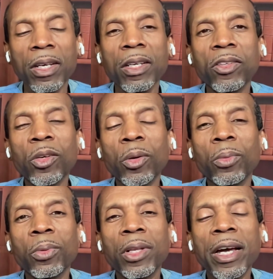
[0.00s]

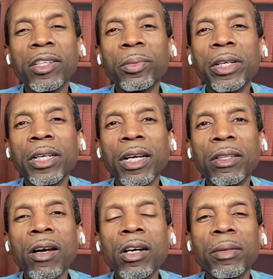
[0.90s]
So, last week I
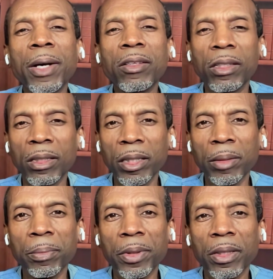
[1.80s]
talked about
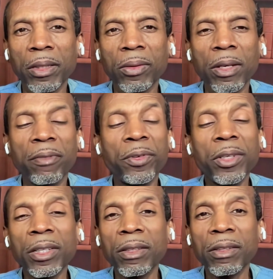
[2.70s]
sleep. If you
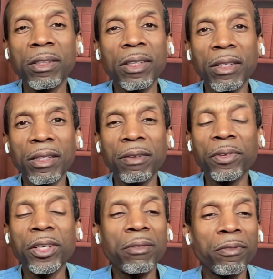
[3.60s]
didn't
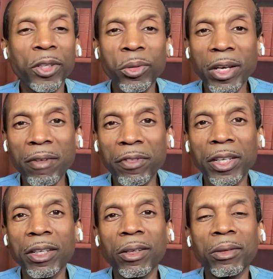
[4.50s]
view that
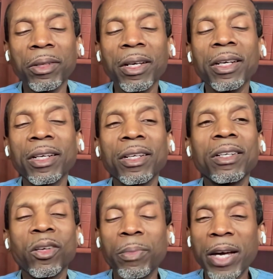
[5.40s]
video,
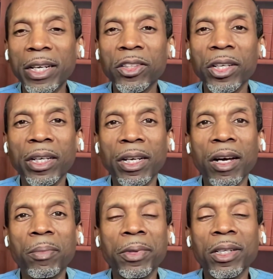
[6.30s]
go back and check it
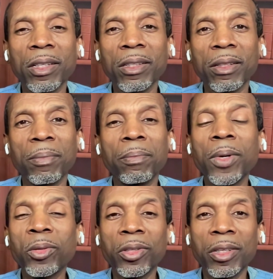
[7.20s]
out because
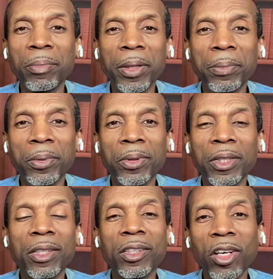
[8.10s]
most of the people in
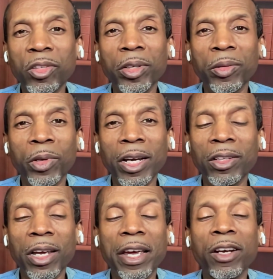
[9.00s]
this country and
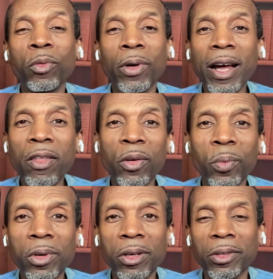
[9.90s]
around the
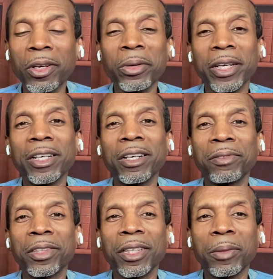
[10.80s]
world don't get enough
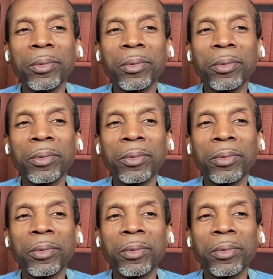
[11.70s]
sleep.